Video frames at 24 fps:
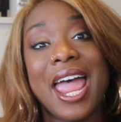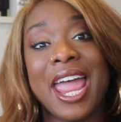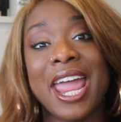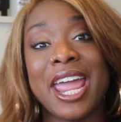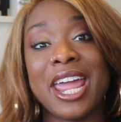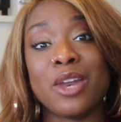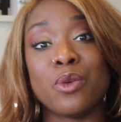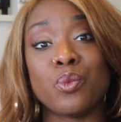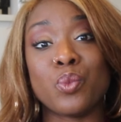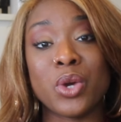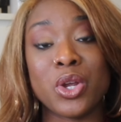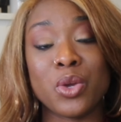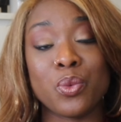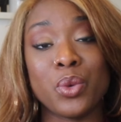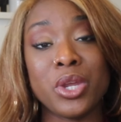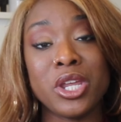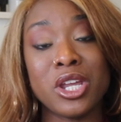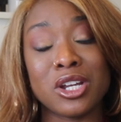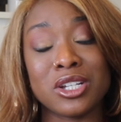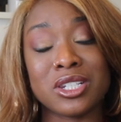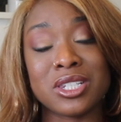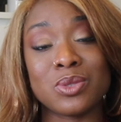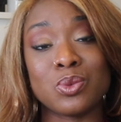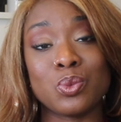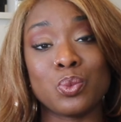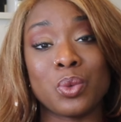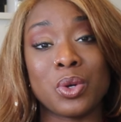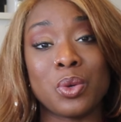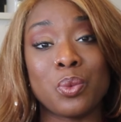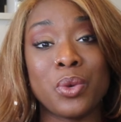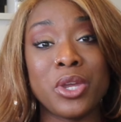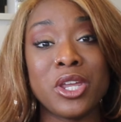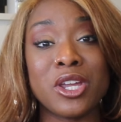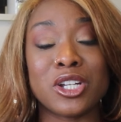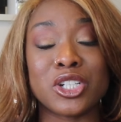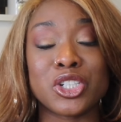And when we are
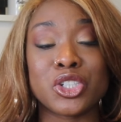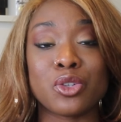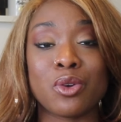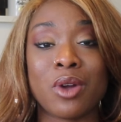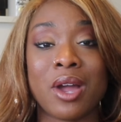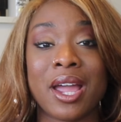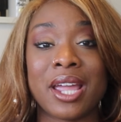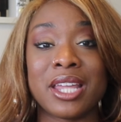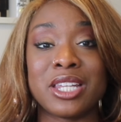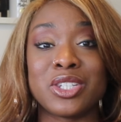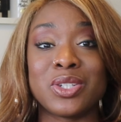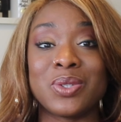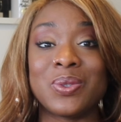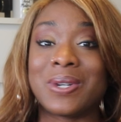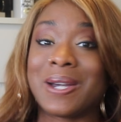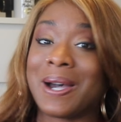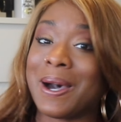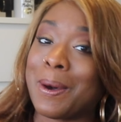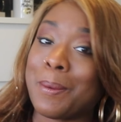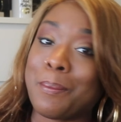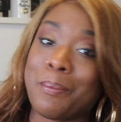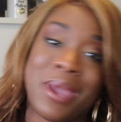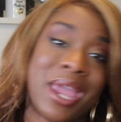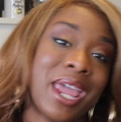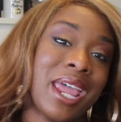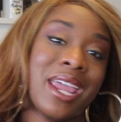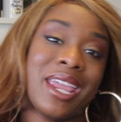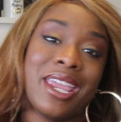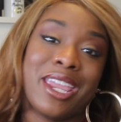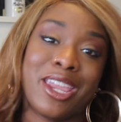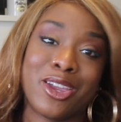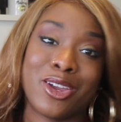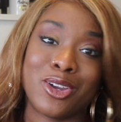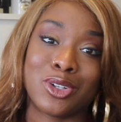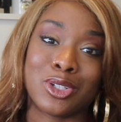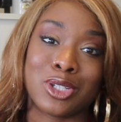when we are trying to combat
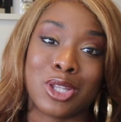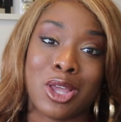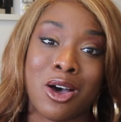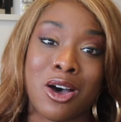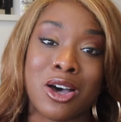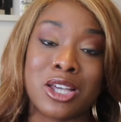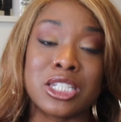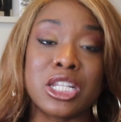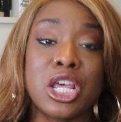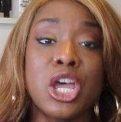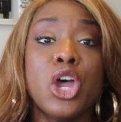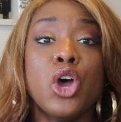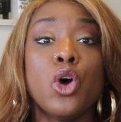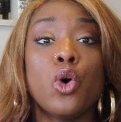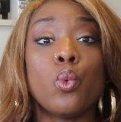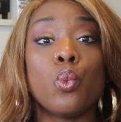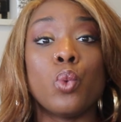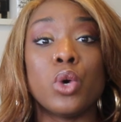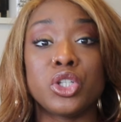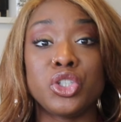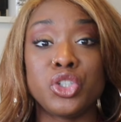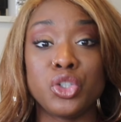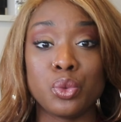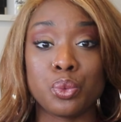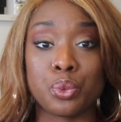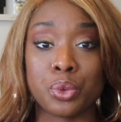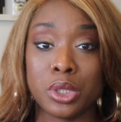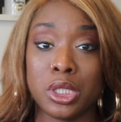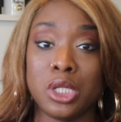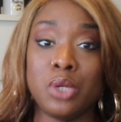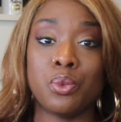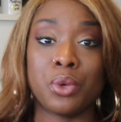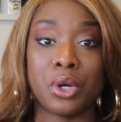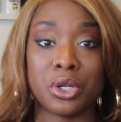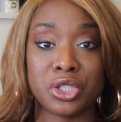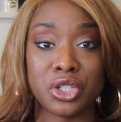hair loss, what you
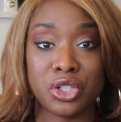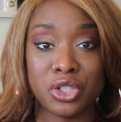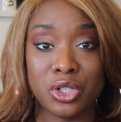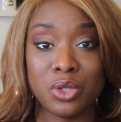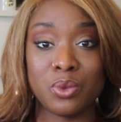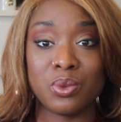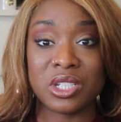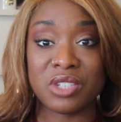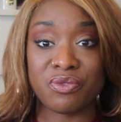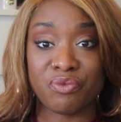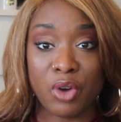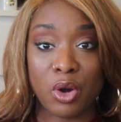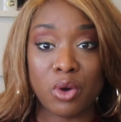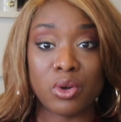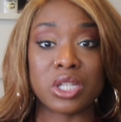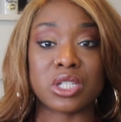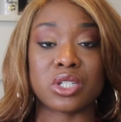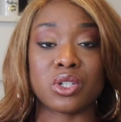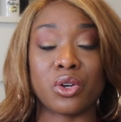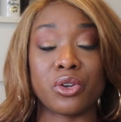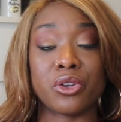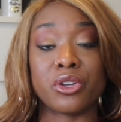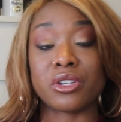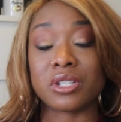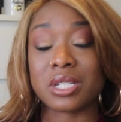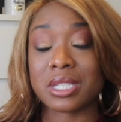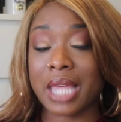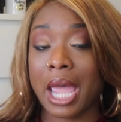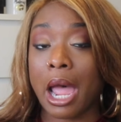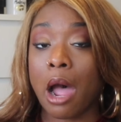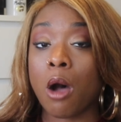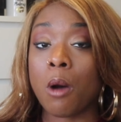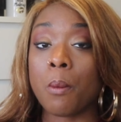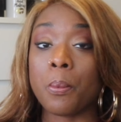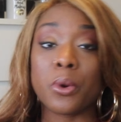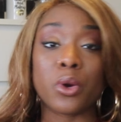really want to do is focus on your
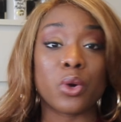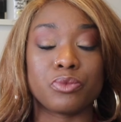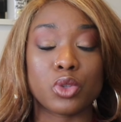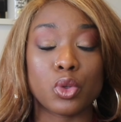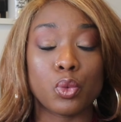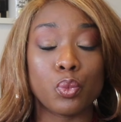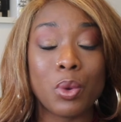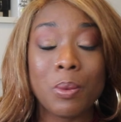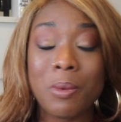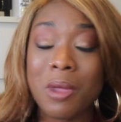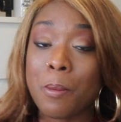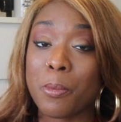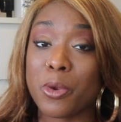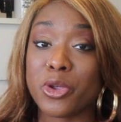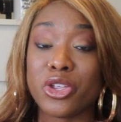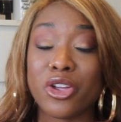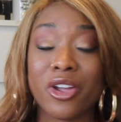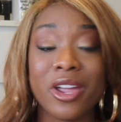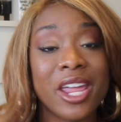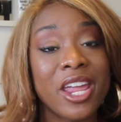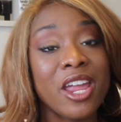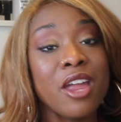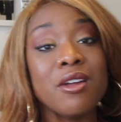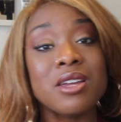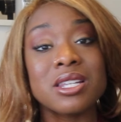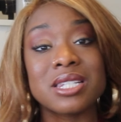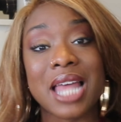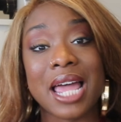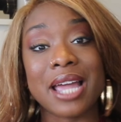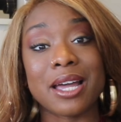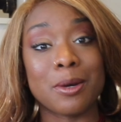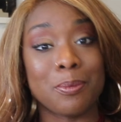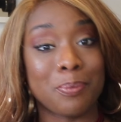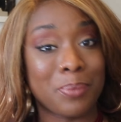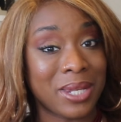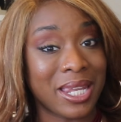scalp Remember, your hair is
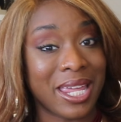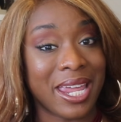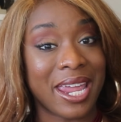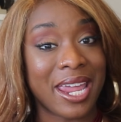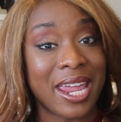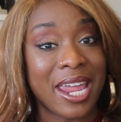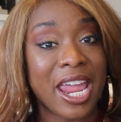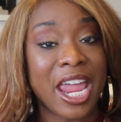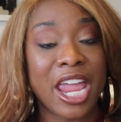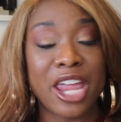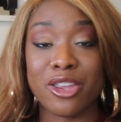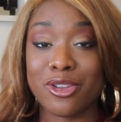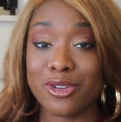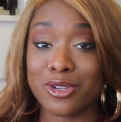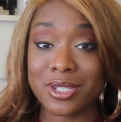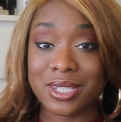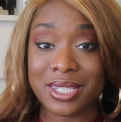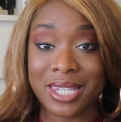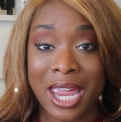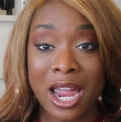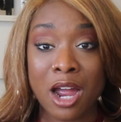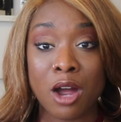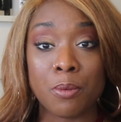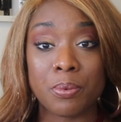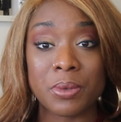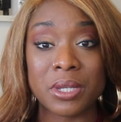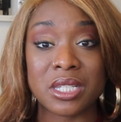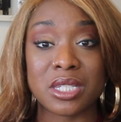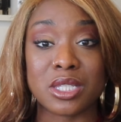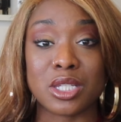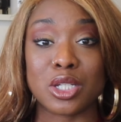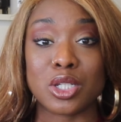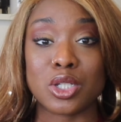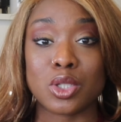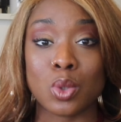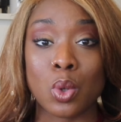like a plant and your scalp
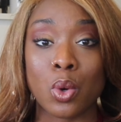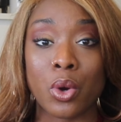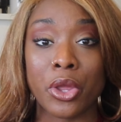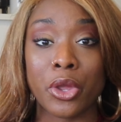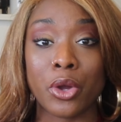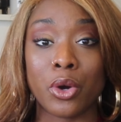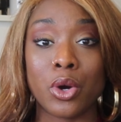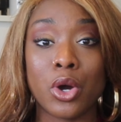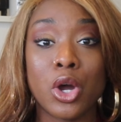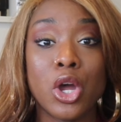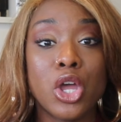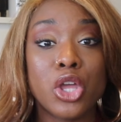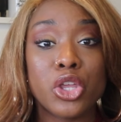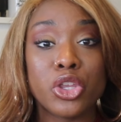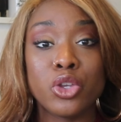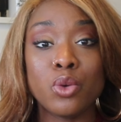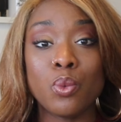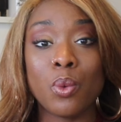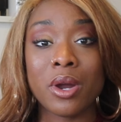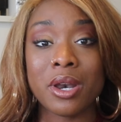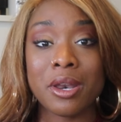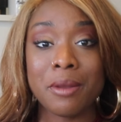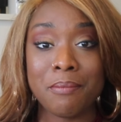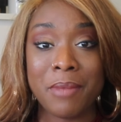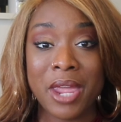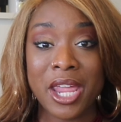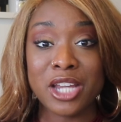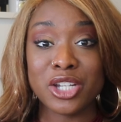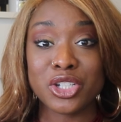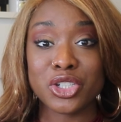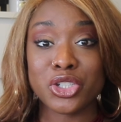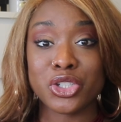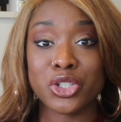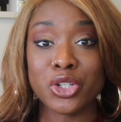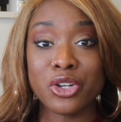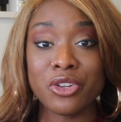is the soil. You want to
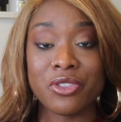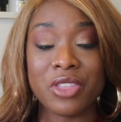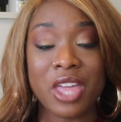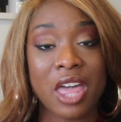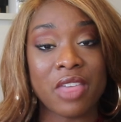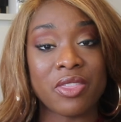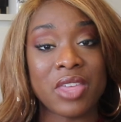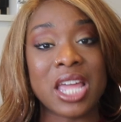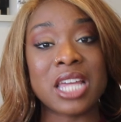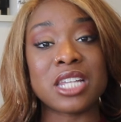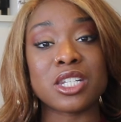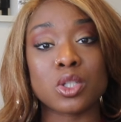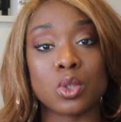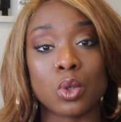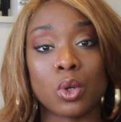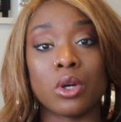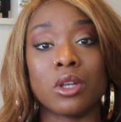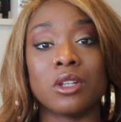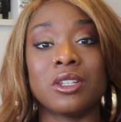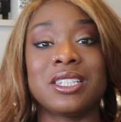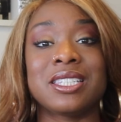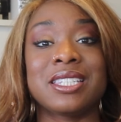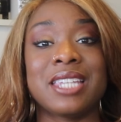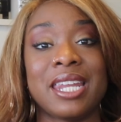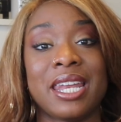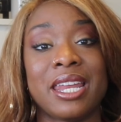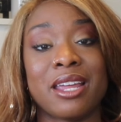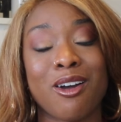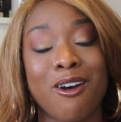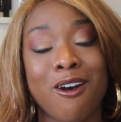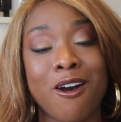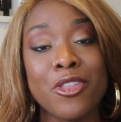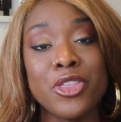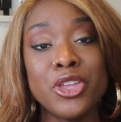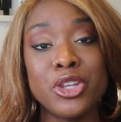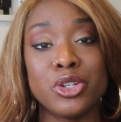make sure that that soil is getting
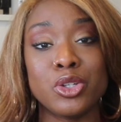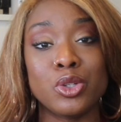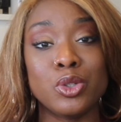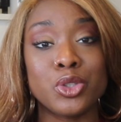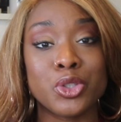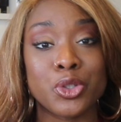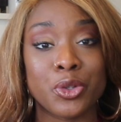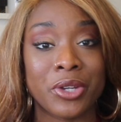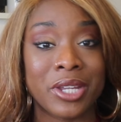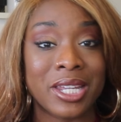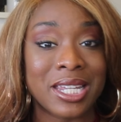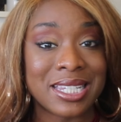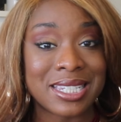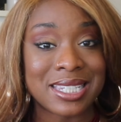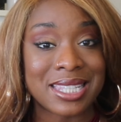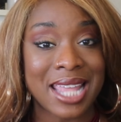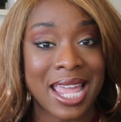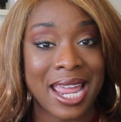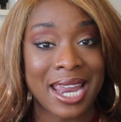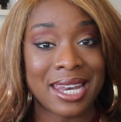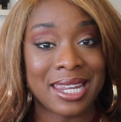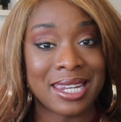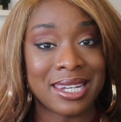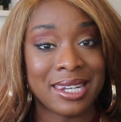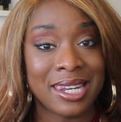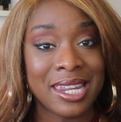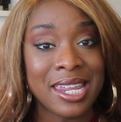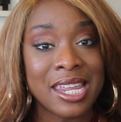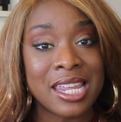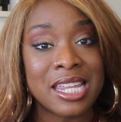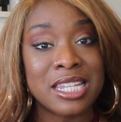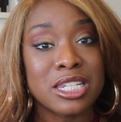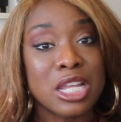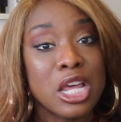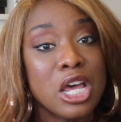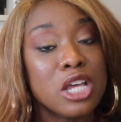all the nutrients that it
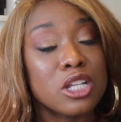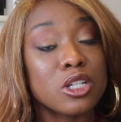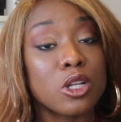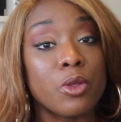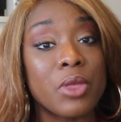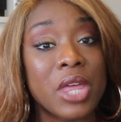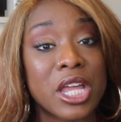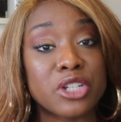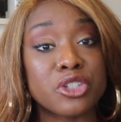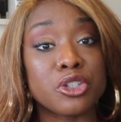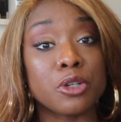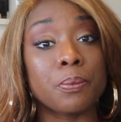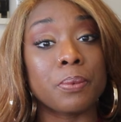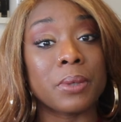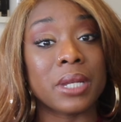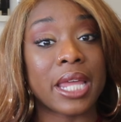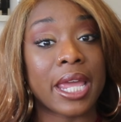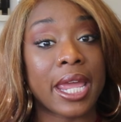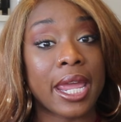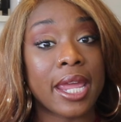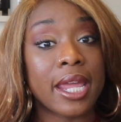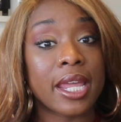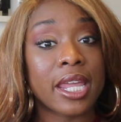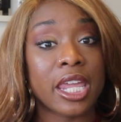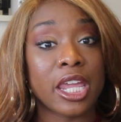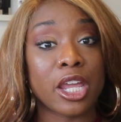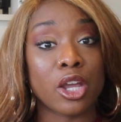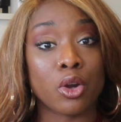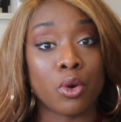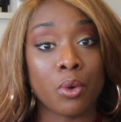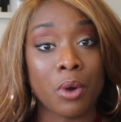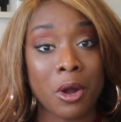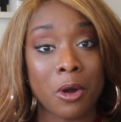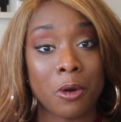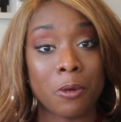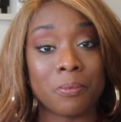needs so that your plant can
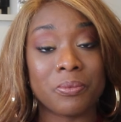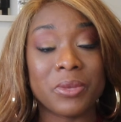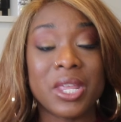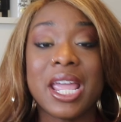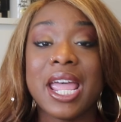grow.